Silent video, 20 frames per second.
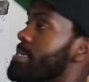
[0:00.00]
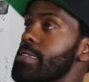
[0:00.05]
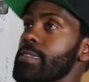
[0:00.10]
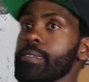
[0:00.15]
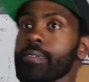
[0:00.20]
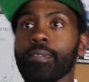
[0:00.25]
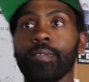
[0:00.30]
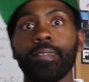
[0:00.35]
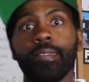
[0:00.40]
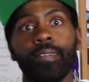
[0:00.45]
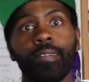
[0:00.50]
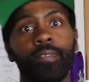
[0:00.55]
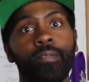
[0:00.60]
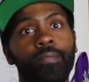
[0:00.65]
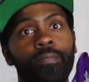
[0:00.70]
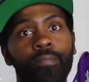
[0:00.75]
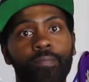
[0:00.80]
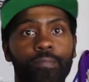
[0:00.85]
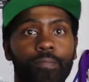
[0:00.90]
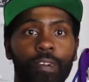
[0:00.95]
and
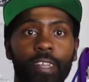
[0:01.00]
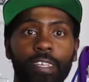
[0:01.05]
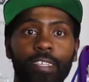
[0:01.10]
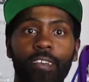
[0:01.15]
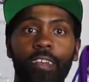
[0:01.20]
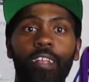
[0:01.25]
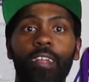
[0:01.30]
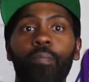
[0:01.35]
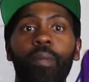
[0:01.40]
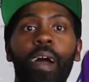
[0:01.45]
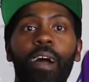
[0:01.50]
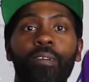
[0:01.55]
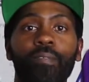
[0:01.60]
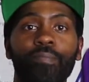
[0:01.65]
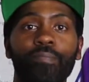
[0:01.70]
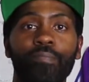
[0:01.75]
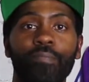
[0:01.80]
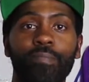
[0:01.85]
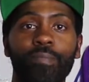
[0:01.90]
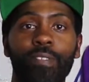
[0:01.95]
what it's all
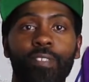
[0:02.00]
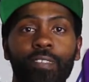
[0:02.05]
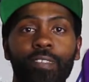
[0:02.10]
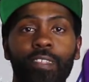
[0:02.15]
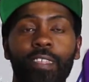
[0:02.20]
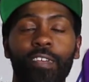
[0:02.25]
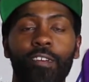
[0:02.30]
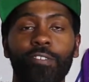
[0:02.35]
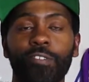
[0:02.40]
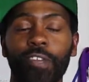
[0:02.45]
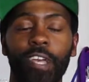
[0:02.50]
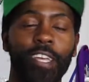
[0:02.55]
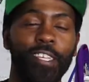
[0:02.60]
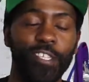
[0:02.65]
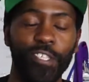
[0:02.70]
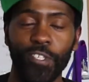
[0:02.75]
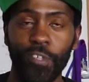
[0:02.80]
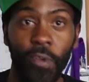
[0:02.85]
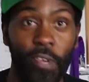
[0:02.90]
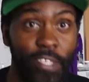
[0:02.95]
about. Because you guys
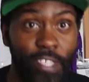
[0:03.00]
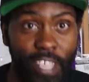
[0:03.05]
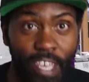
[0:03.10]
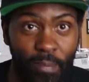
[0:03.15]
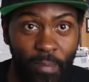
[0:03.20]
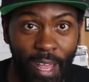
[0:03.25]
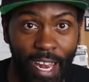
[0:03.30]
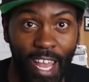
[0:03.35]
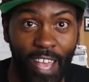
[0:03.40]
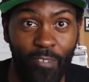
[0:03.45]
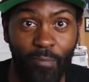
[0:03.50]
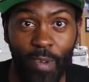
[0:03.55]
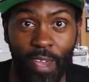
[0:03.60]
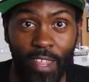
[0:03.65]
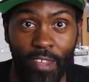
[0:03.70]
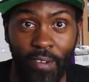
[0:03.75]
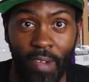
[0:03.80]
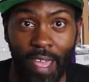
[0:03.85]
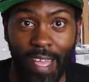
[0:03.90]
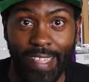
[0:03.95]
are so interested in my life, by
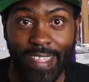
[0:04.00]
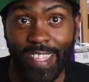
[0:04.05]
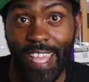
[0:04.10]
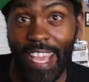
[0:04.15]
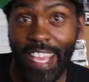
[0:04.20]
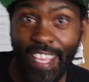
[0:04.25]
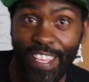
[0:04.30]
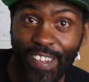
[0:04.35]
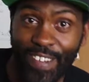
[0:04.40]
the way. Thank